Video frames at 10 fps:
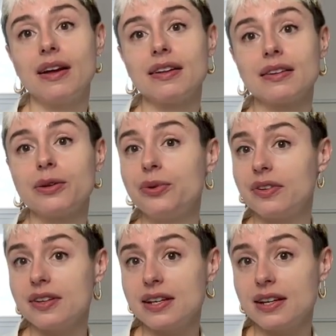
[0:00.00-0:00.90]

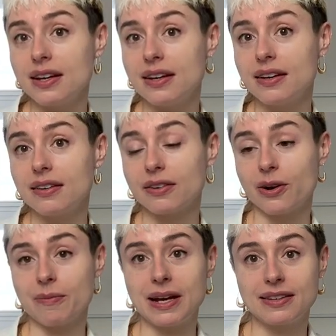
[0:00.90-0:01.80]
Lucy is
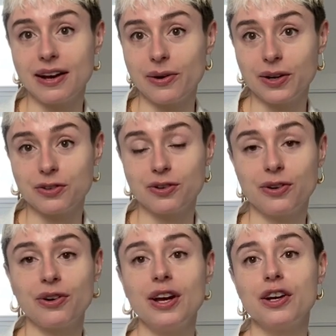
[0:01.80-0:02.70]
our main
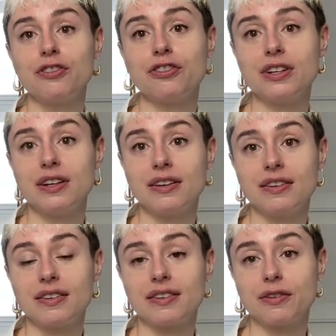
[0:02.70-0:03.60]
character. She
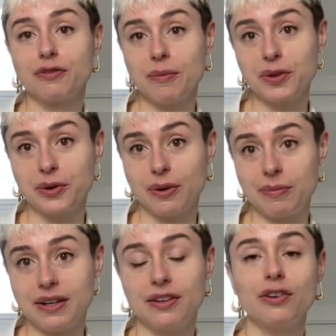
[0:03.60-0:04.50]
is from the
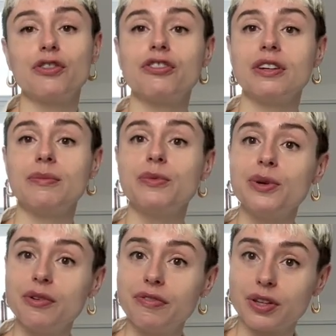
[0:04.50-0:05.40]
Caribbean. She
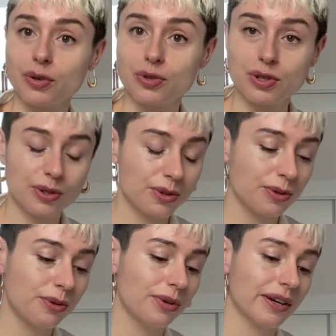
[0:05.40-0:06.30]
moves
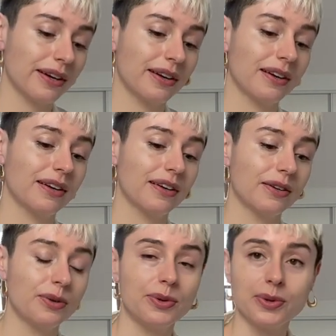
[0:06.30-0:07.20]
to
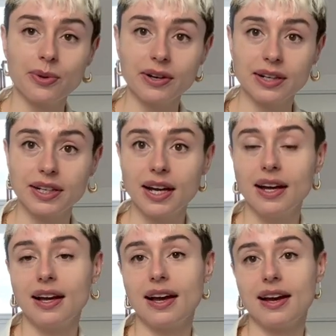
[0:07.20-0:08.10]
New York
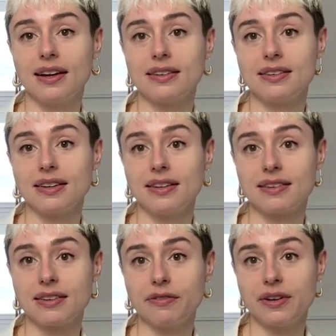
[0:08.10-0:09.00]
and
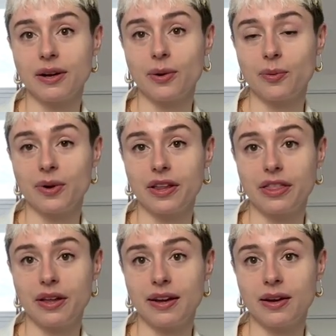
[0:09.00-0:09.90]
is living with
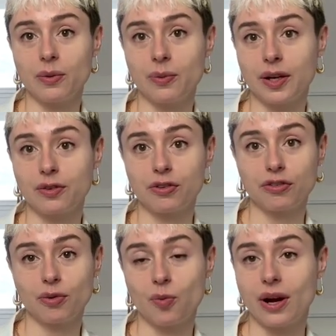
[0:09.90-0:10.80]
a
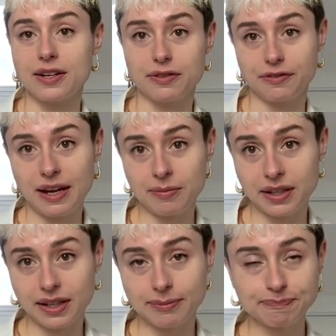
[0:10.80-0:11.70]
rich white
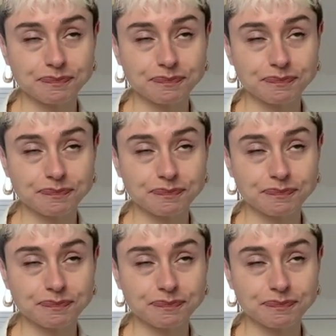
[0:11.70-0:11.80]
family,